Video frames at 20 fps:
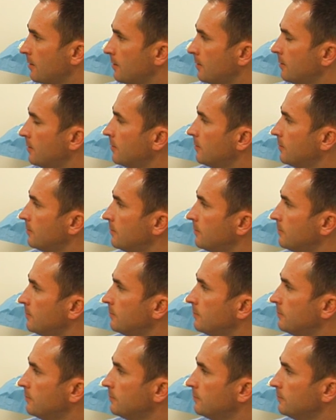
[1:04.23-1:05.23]

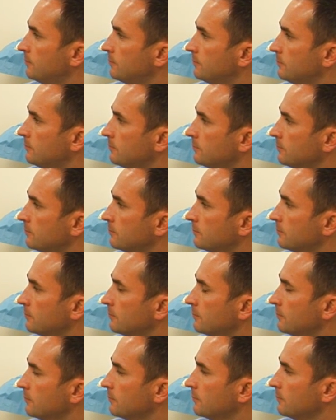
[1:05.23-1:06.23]

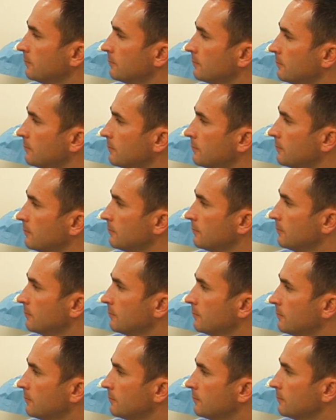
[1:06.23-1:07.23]

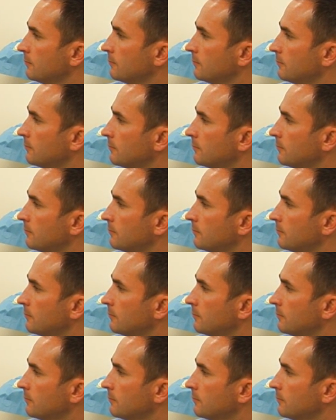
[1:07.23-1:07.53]
[no speech]